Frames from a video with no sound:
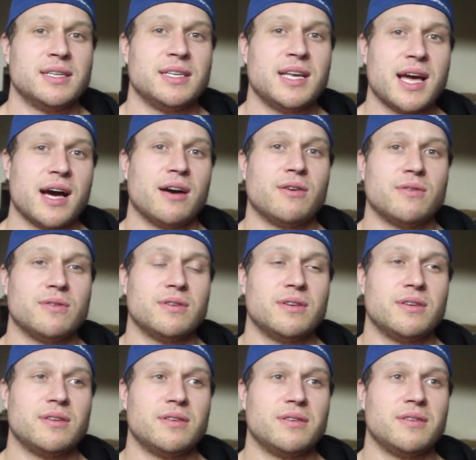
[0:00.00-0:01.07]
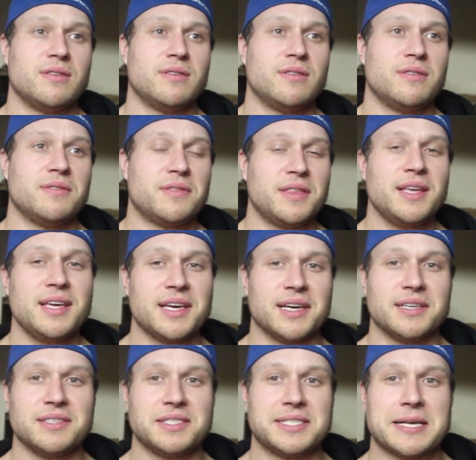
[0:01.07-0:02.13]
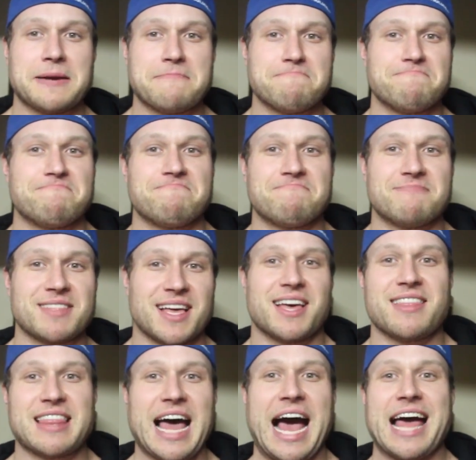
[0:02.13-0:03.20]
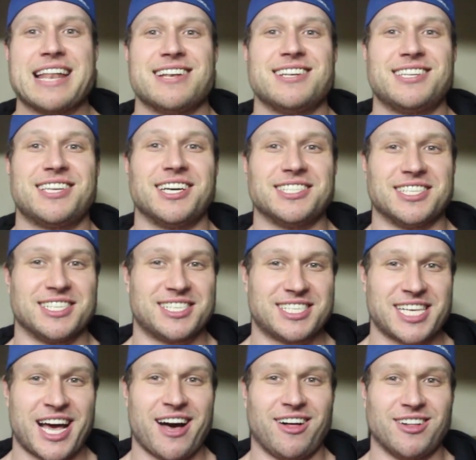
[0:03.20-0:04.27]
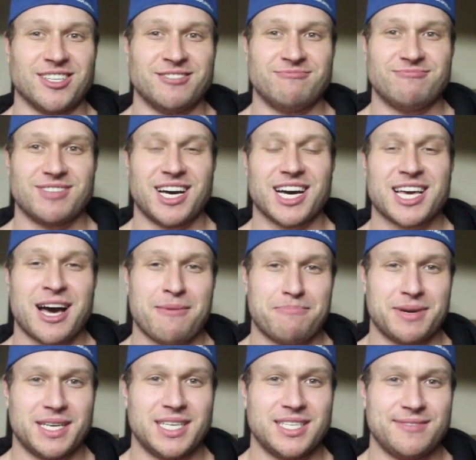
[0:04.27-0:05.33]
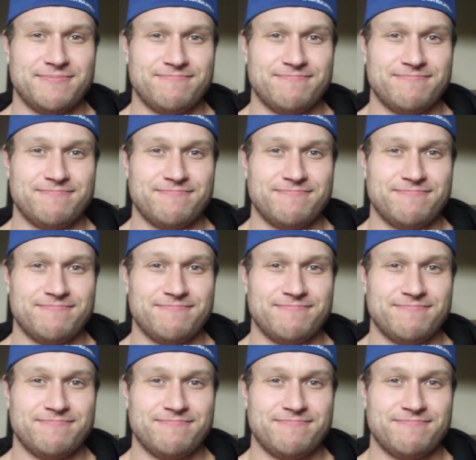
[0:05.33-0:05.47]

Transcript: Now, the thing is, that doesn't sell a company.